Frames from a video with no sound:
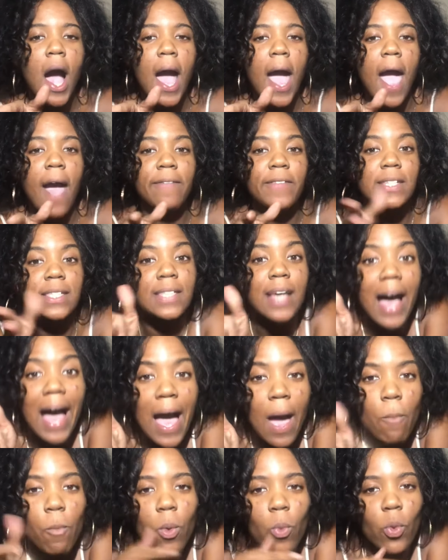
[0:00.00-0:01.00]
At the
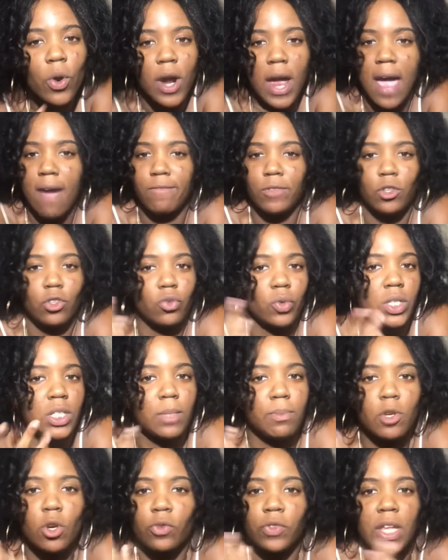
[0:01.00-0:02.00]
time when we're having the threesome,
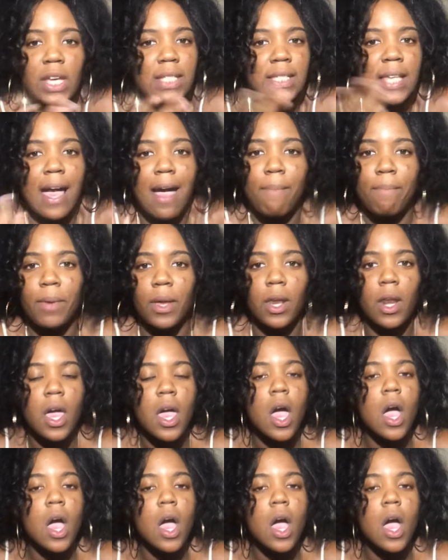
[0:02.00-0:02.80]
you know, things happen.